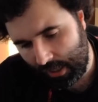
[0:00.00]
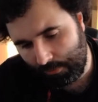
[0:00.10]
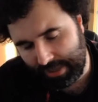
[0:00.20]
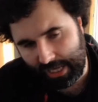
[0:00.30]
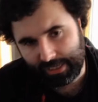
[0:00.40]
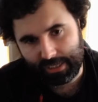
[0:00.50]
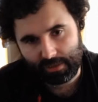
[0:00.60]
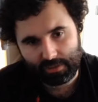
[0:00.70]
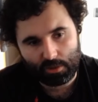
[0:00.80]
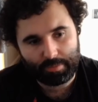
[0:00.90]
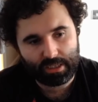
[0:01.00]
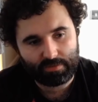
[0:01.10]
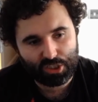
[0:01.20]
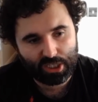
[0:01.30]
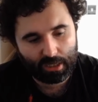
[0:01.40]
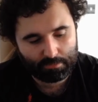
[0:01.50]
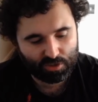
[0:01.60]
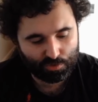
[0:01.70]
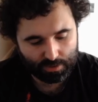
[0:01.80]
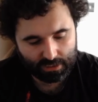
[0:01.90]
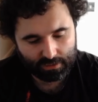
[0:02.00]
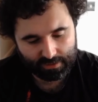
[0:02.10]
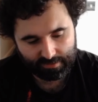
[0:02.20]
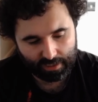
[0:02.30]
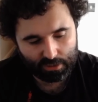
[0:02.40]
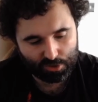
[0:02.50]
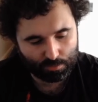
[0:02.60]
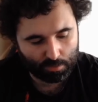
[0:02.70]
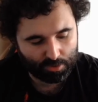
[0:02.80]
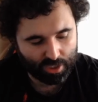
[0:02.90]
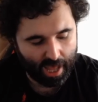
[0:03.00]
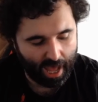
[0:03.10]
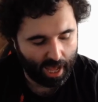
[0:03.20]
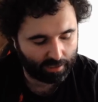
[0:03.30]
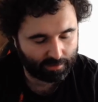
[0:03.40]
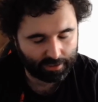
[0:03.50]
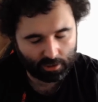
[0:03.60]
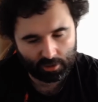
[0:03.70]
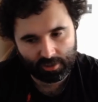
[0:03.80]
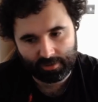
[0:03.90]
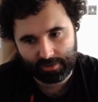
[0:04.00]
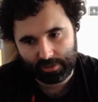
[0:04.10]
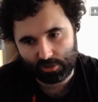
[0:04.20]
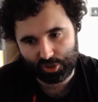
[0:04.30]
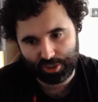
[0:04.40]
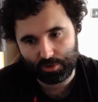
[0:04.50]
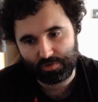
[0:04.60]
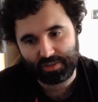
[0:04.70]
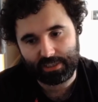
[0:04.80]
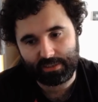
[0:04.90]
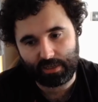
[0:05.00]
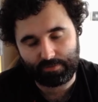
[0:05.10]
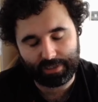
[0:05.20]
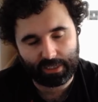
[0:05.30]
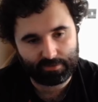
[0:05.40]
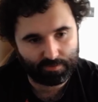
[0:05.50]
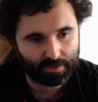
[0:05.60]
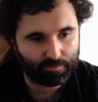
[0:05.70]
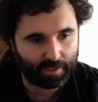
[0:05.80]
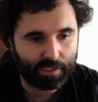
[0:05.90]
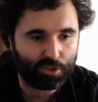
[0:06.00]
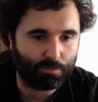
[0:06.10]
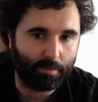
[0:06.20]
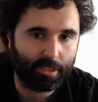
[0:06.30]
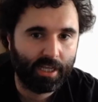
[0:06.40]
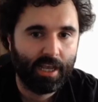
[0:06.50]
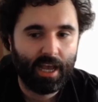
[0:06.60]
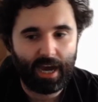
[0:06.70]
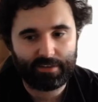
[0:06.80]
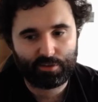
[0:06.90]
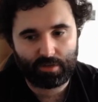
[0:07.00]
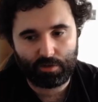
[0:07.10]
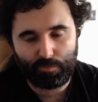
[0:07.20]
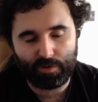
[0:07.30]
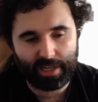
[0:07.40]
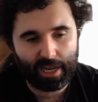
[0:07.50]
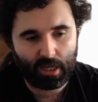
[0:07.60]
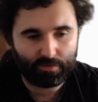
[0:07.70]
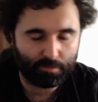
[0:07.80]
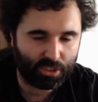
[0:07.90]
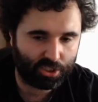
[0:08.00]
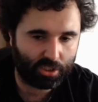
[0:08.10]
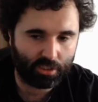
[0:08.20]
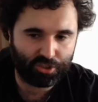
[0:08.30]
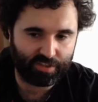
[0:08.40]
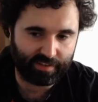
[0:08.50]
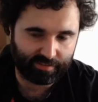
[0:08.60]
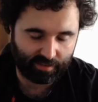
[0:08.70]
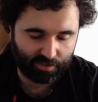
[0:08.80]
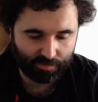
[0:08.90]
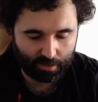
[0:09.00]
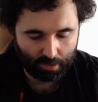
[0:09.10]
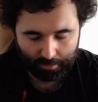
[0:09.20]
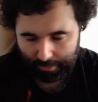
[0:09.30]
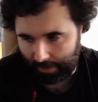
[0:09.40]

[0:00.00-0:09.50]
We then get a little bit of a chat between this Asian woman and Leon shows that he definitely has a thing for Asian women, asks her out for a date after mission, and she says it's classified, blah, blah,